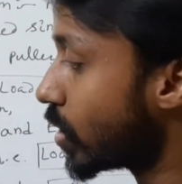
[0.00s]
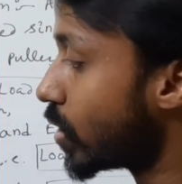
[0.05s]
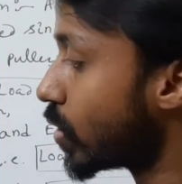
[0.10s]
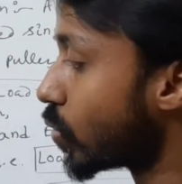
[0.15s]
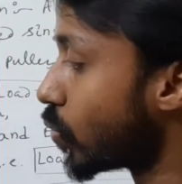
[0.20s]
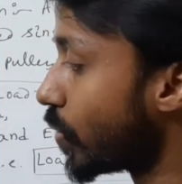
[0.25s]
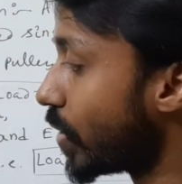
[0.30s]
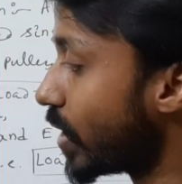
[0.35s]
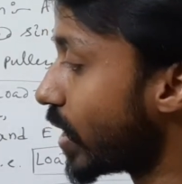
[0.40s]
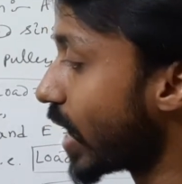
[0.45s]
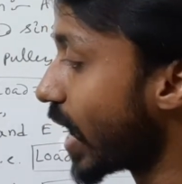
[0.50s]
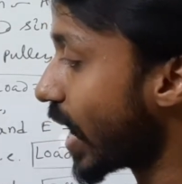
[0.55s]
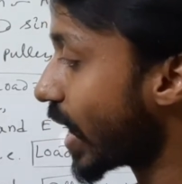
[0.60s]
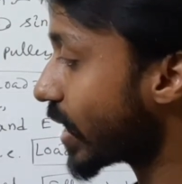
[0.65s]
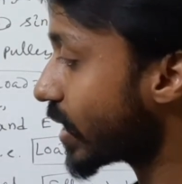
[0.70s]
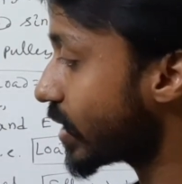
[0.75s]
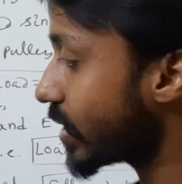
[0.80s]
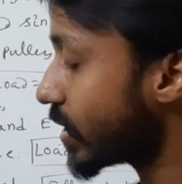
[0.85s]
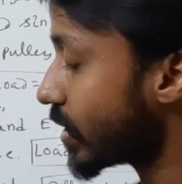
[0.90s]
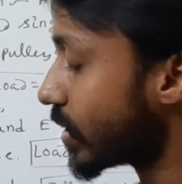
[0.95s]
will
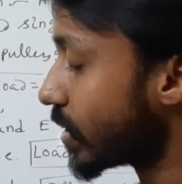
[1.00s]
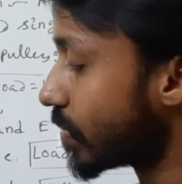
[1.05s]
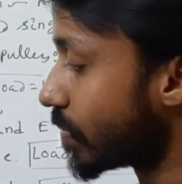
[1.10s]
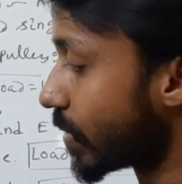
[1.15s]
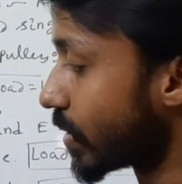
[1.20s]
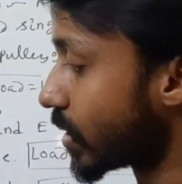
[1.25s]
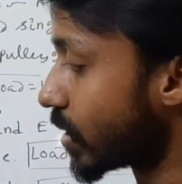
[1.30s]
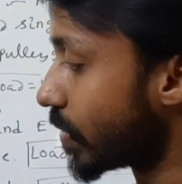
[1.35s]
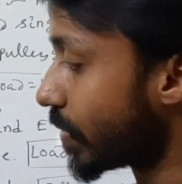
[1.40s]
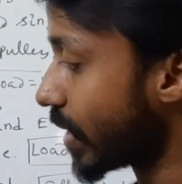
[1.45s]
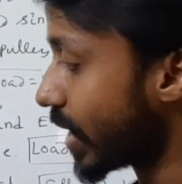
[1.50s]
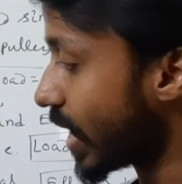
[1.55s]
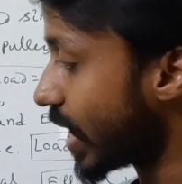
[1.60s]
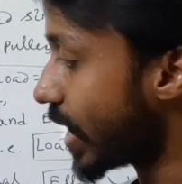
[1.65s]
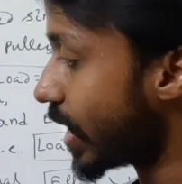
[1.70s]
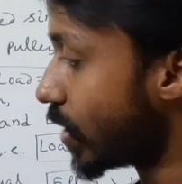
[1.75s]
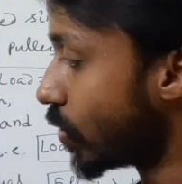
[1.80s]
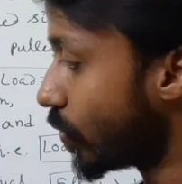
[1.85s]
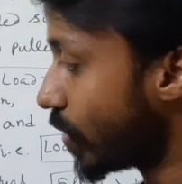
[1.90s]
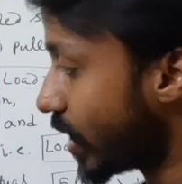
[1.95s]
act, matlab
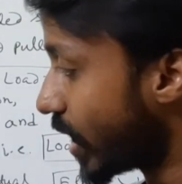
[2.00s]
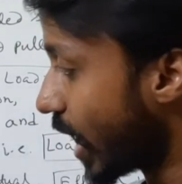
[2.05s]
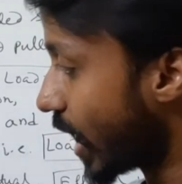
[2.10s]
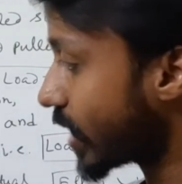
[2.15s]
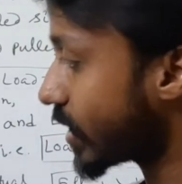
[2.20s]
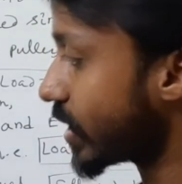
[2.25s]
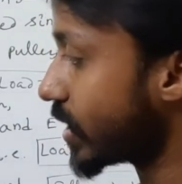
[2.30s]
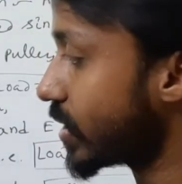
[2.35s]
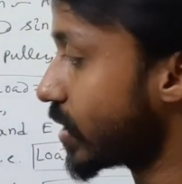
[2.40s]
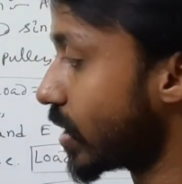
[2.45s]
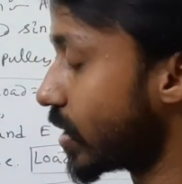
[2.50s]
L will act in the